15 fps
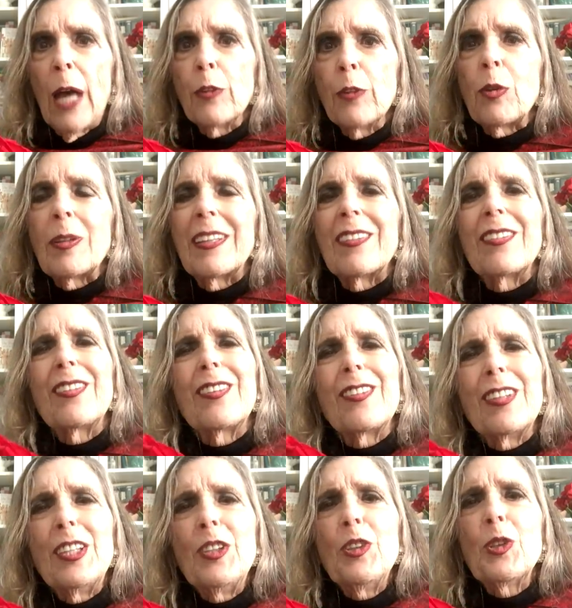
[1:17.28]
to the
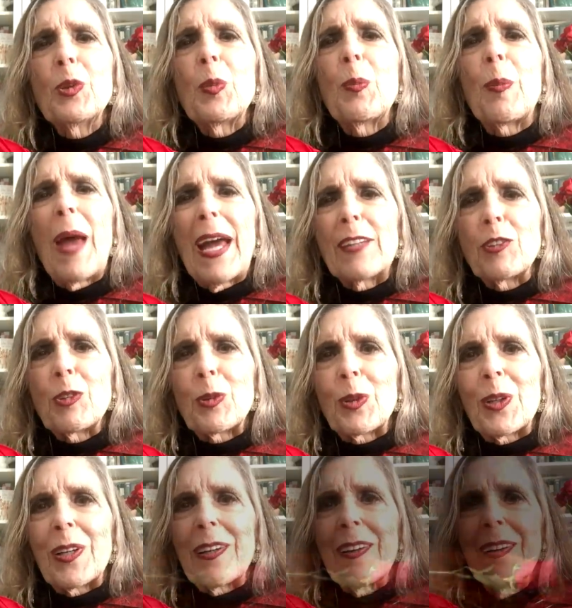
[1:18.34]
senior
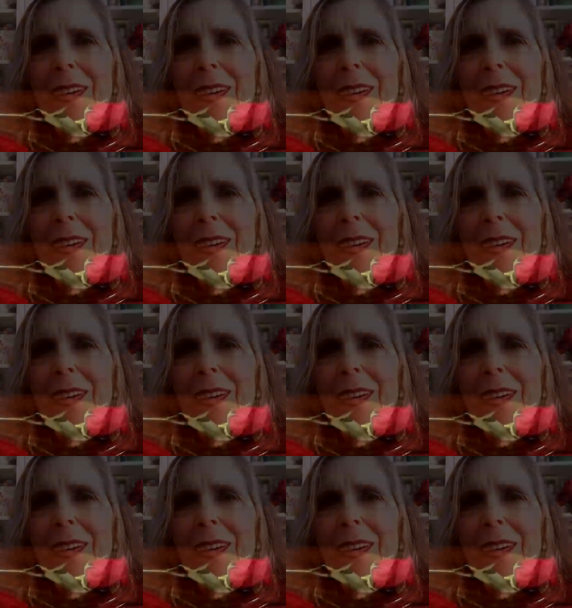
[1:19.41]
bachelor.